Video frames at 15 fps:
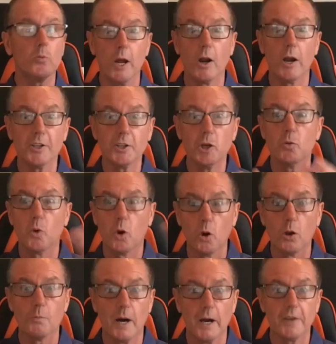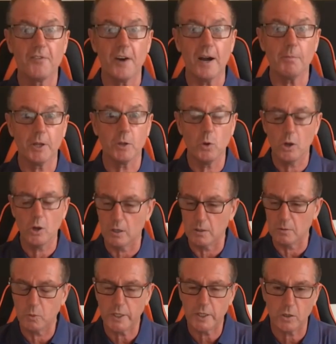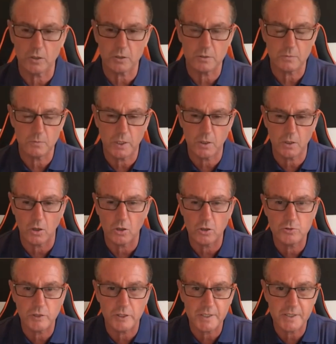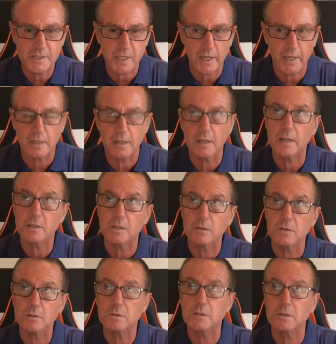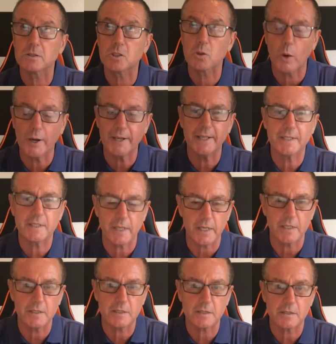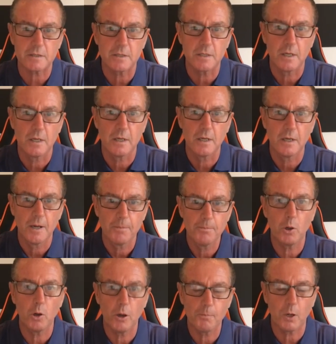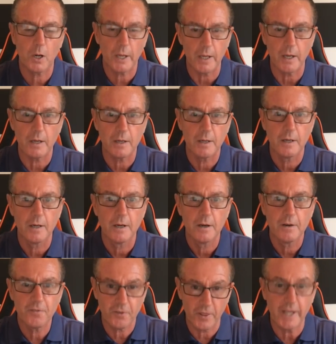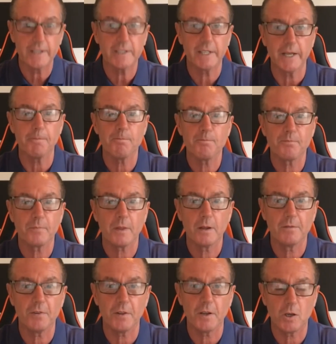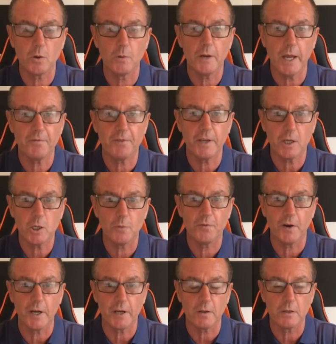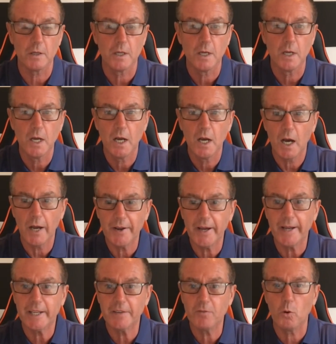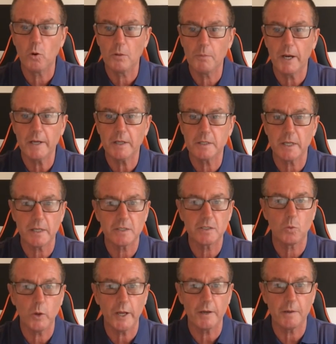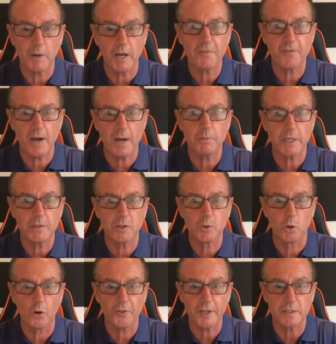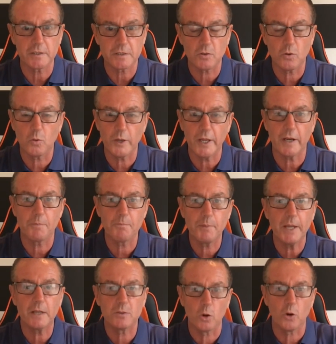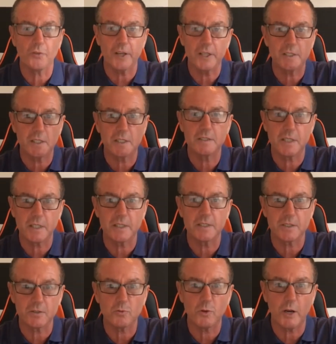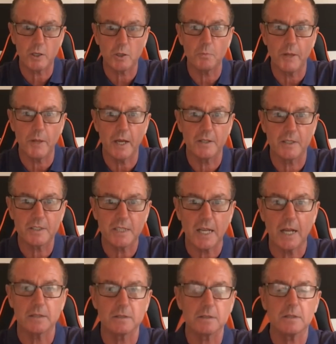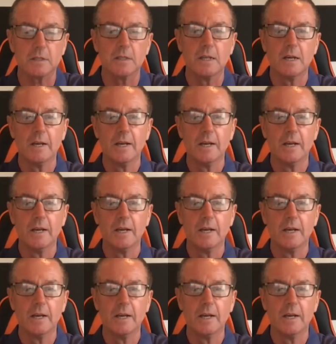where I knew all of my family were. We got 120 tickets per player for that game, the Cup FA Cup final. And I give all of my tickets away to my family in the Northeast. So we had a big Northeast contingent right up there in the stands.